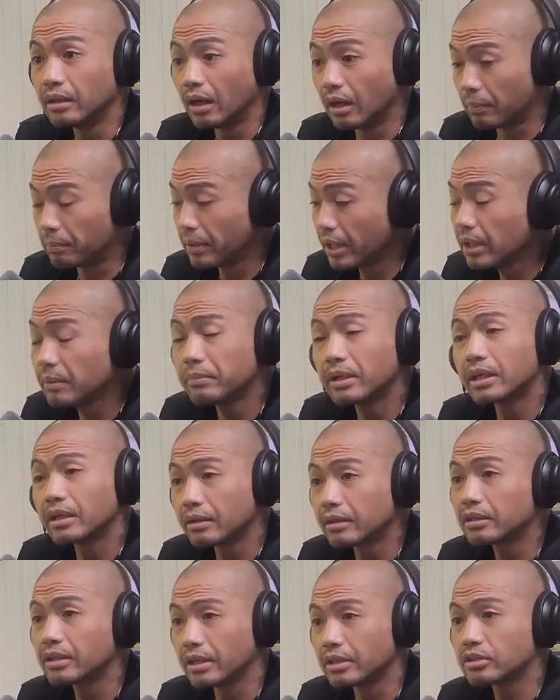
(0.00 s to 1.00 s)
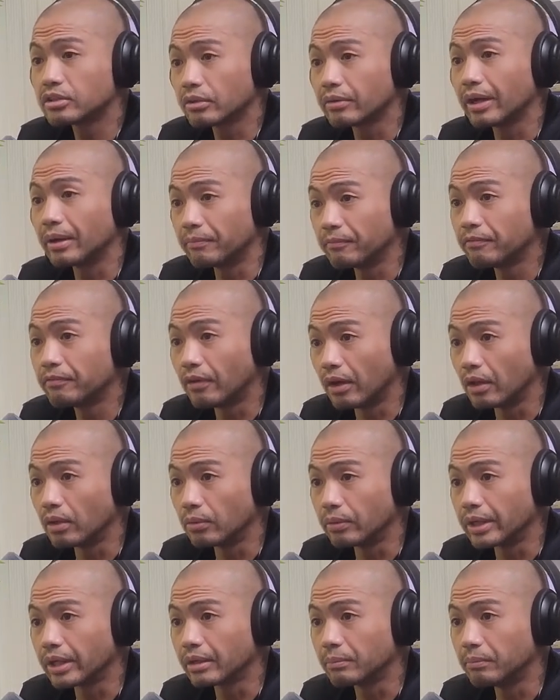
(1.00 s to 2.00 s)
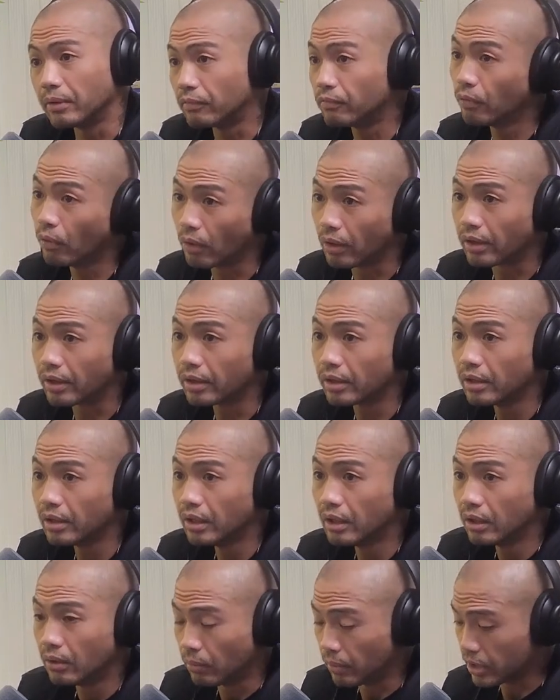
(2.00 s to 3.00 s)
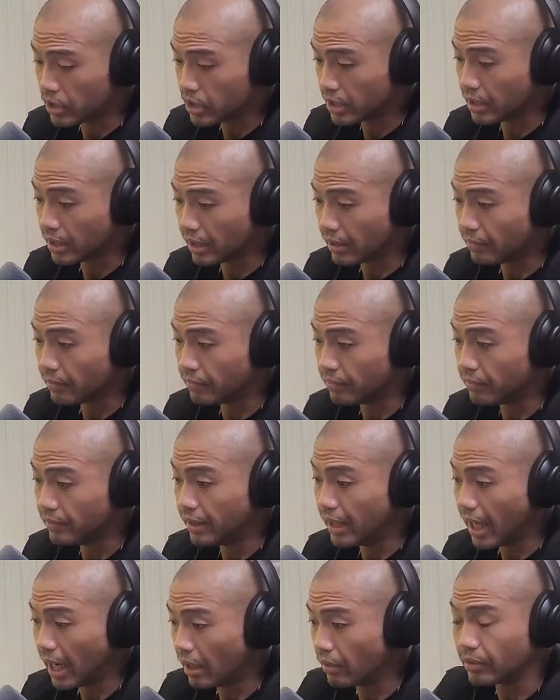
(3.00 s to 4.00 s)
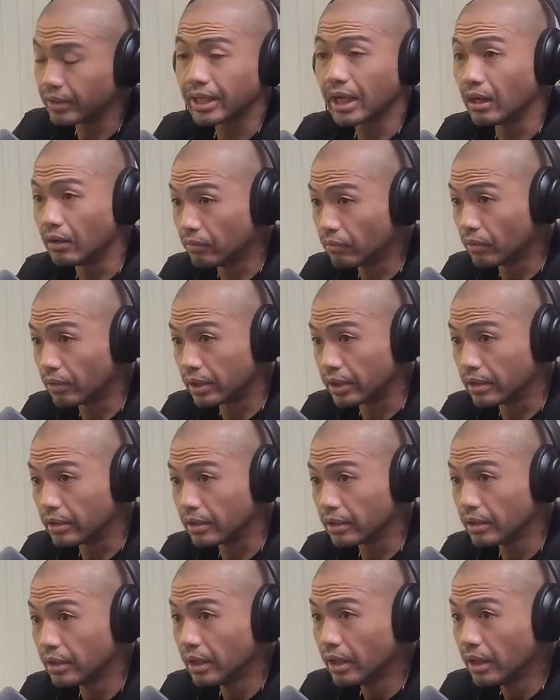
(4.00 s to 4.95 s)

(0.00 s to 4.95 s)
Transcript: pretty big Instagram following before, when she lived out in California.